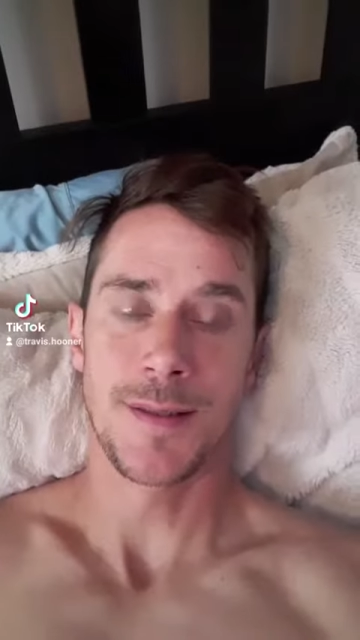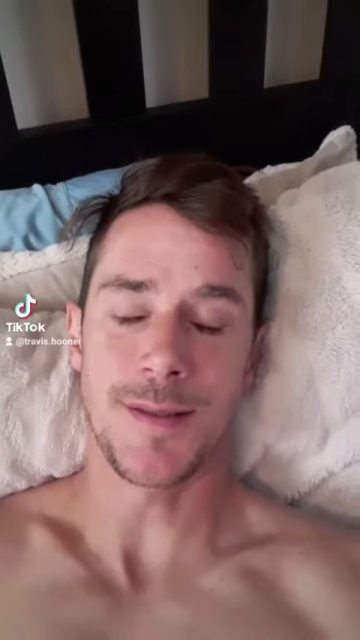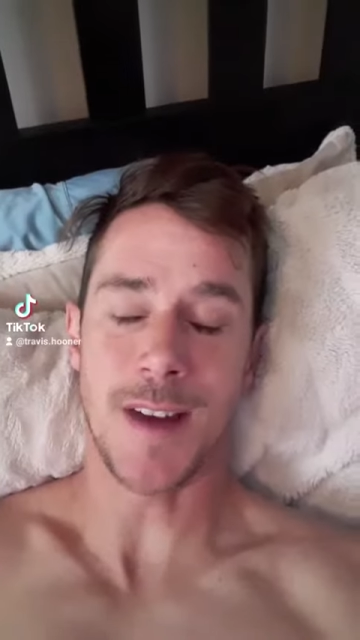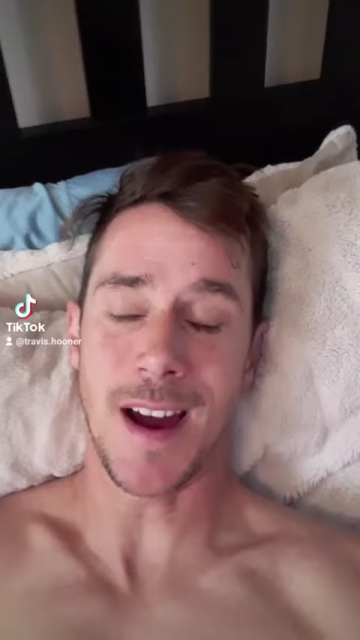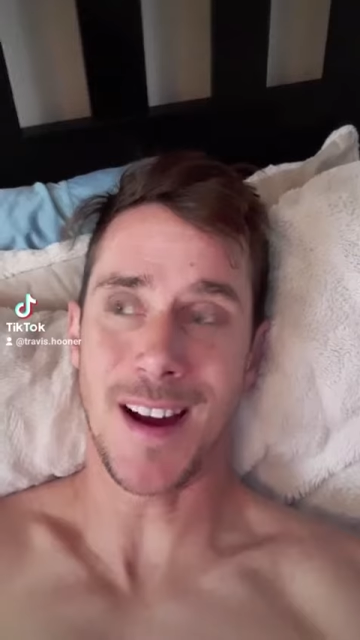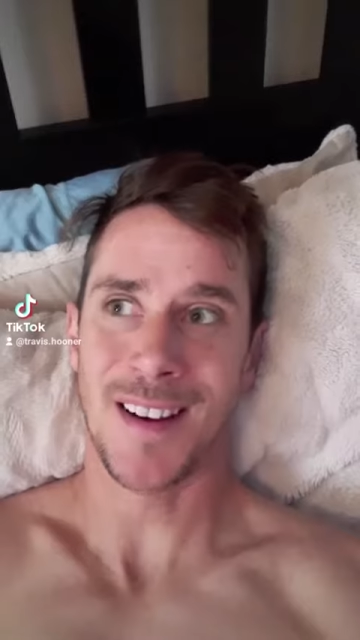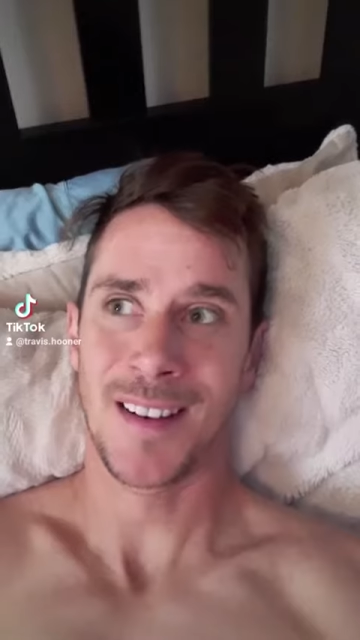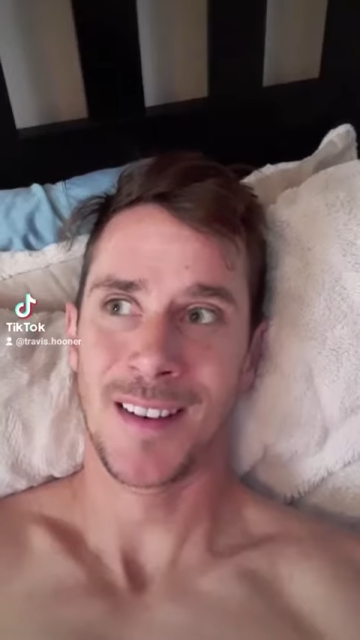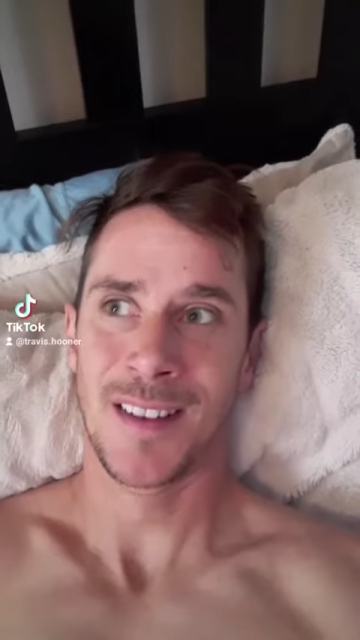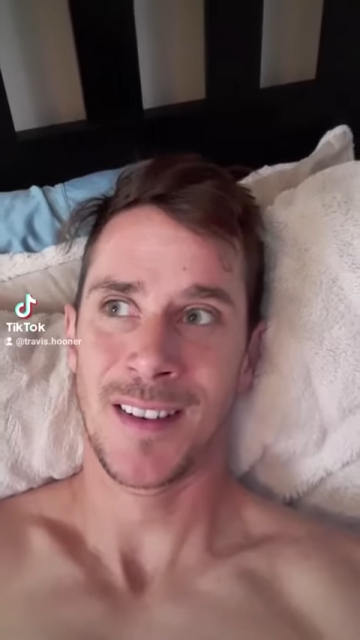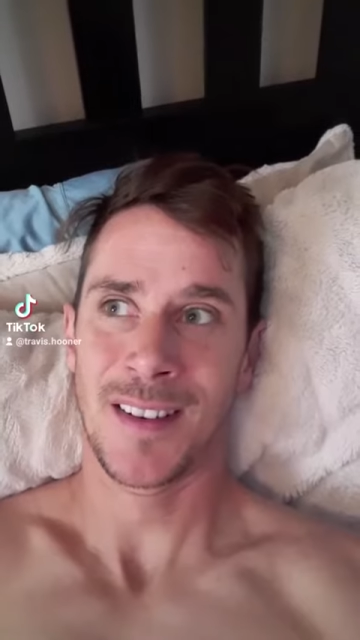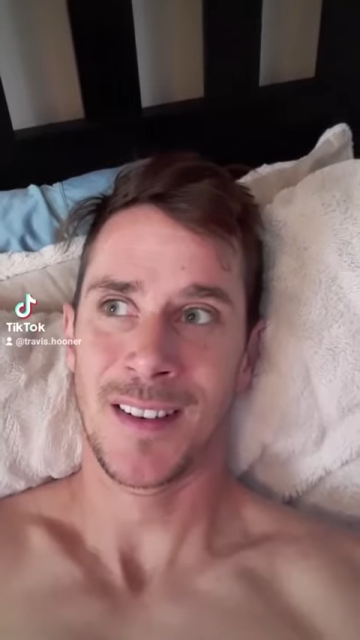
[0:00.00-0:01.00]
Yeah.
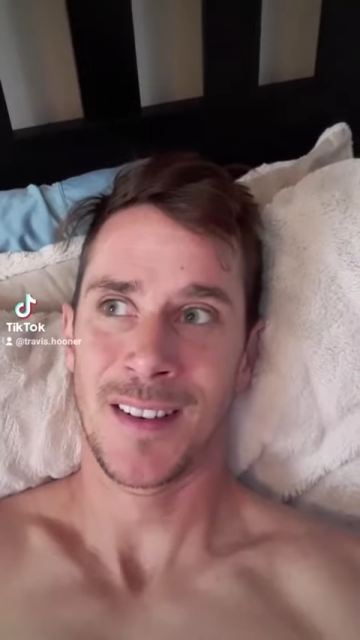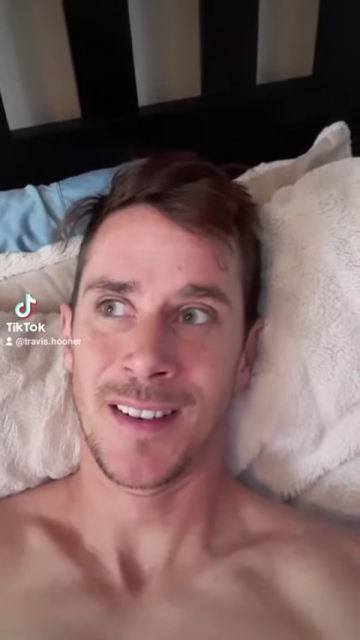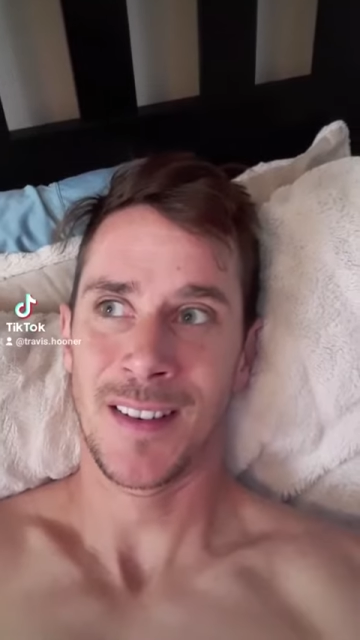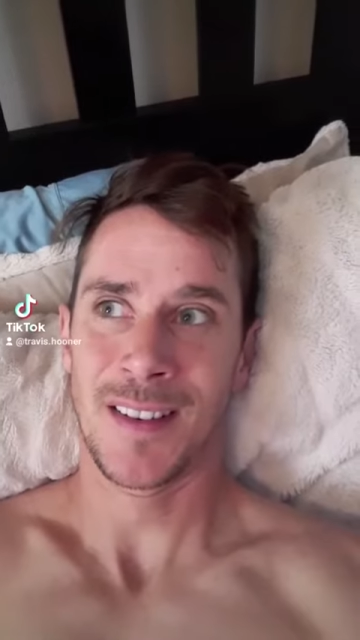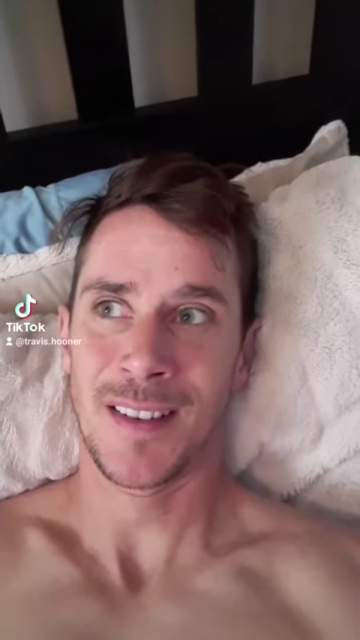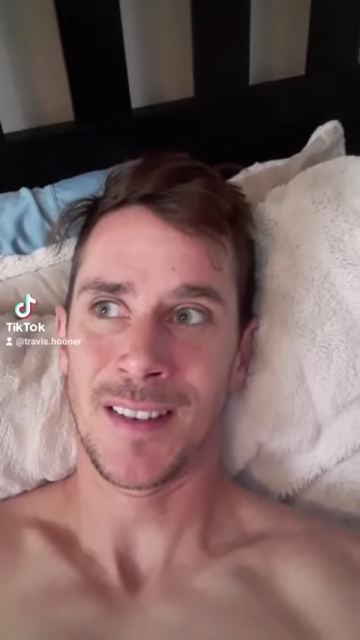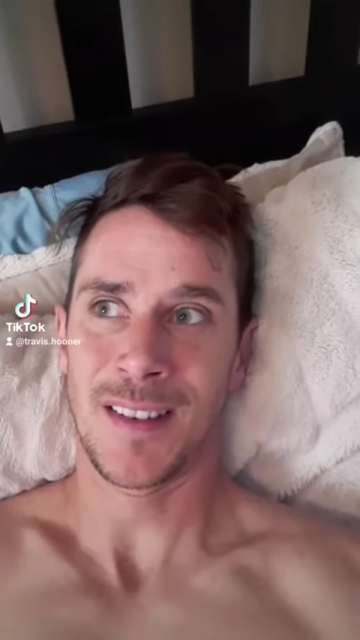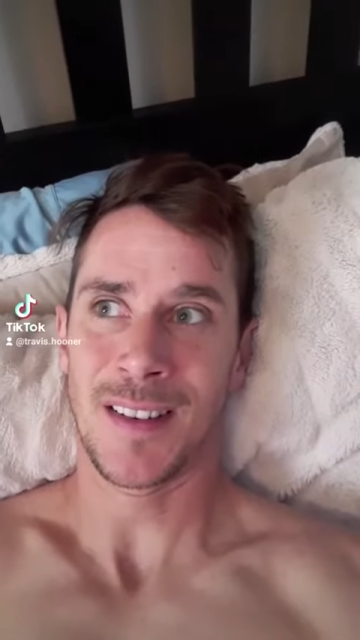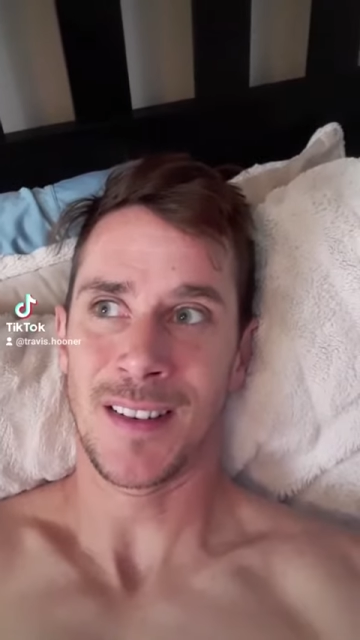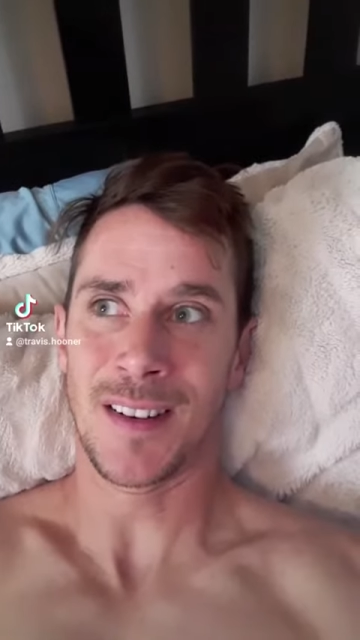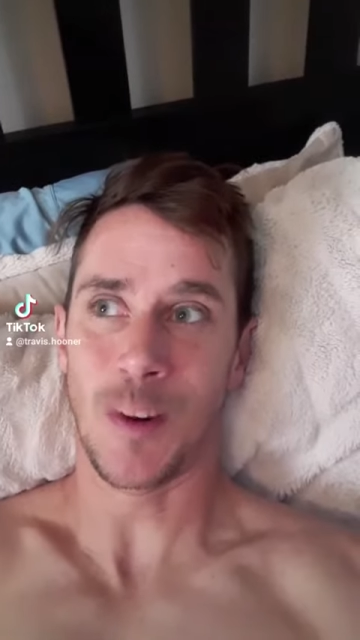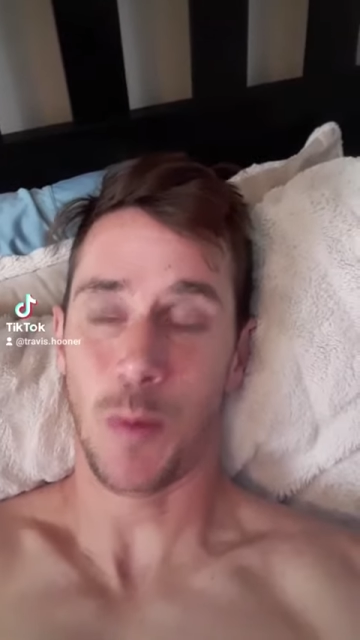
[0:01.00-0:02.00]

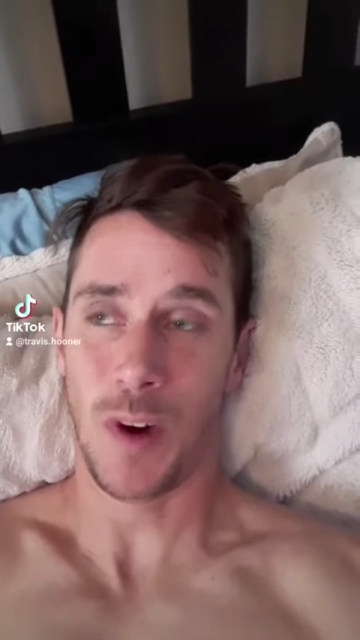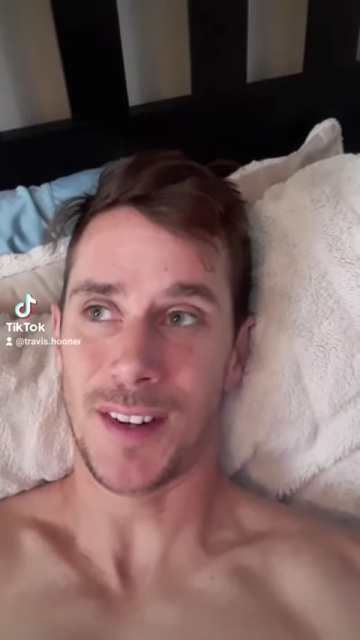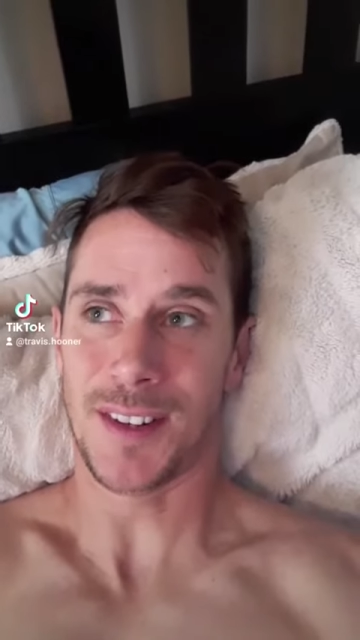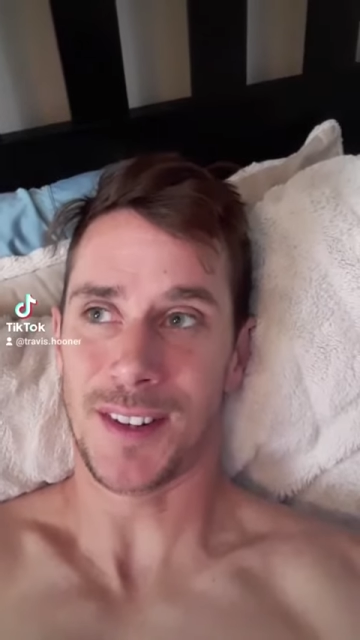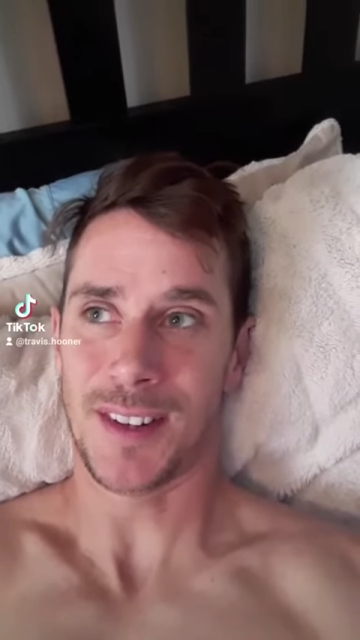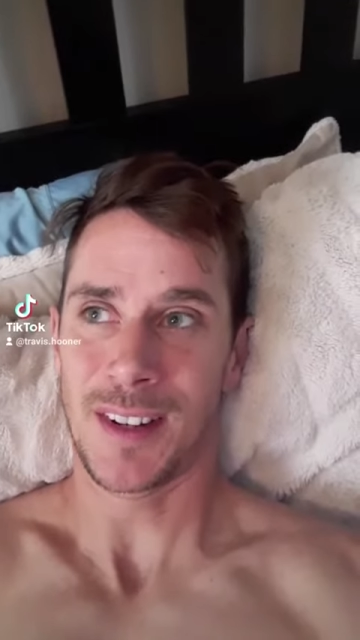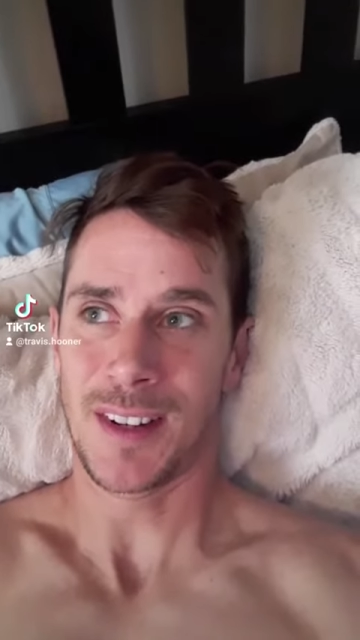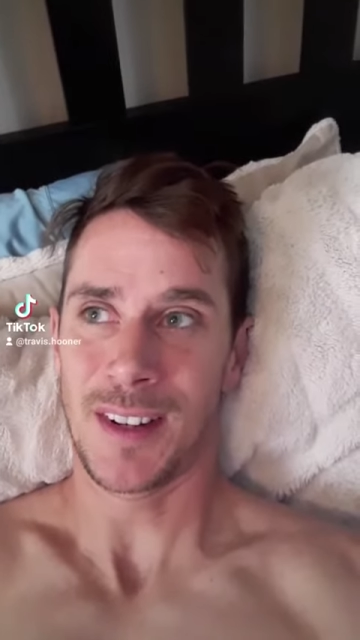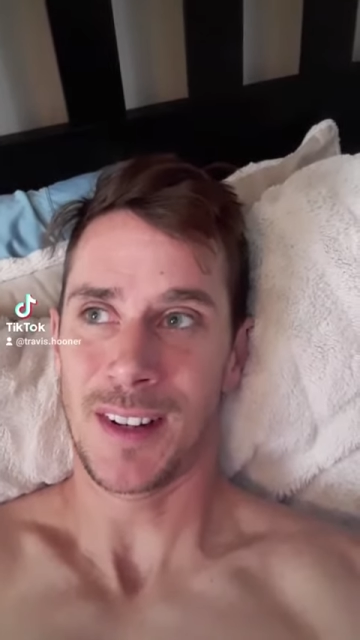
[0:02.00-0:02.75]
I was